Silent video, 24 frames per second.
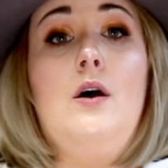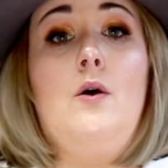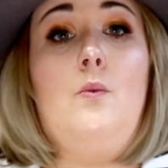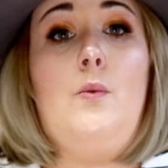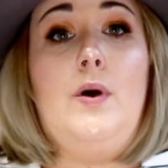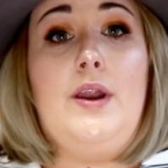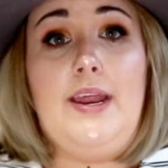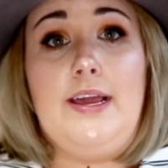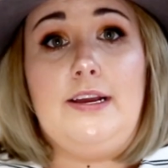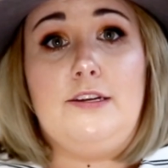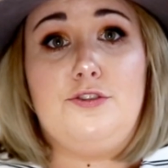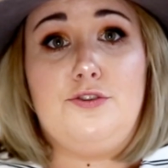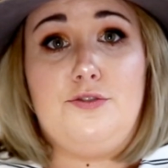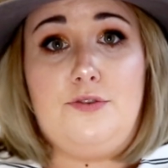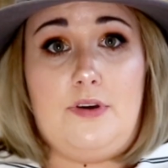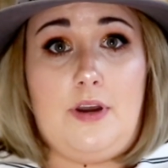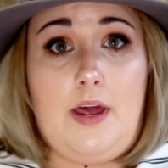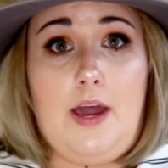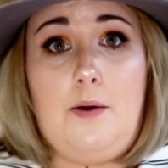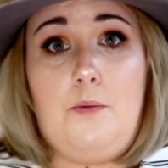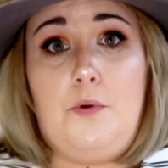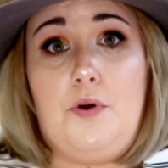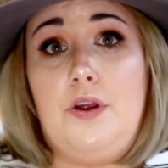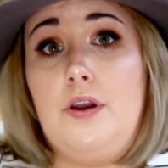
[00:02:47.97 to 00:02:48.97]
When Andrew and
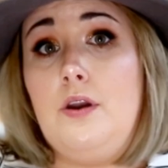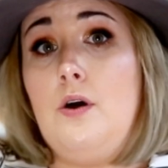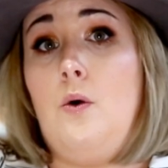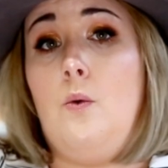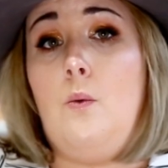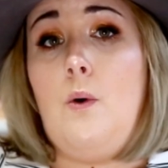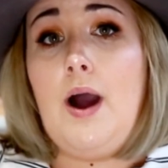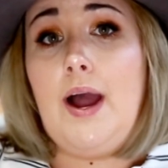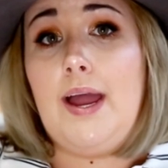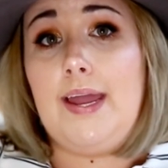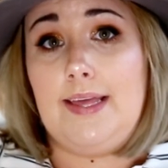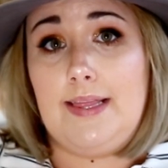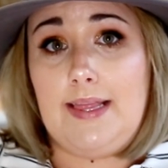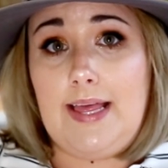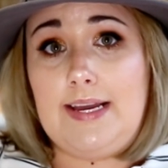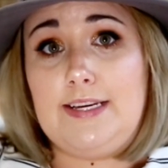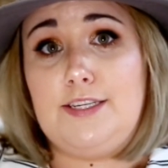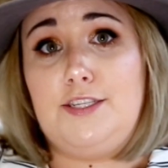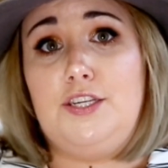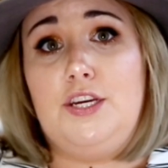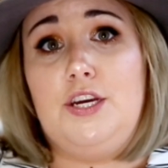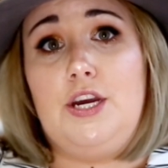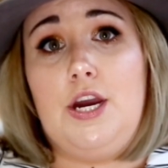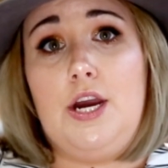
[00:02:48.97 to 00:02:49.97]
I were in Hawaii
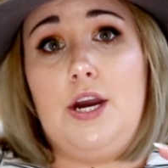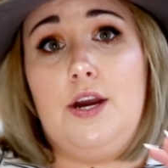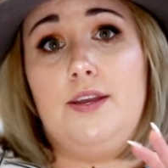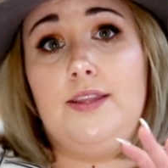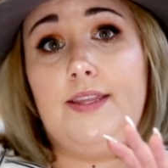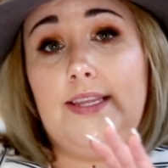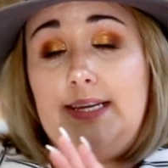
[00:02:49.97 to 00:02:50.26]
last year,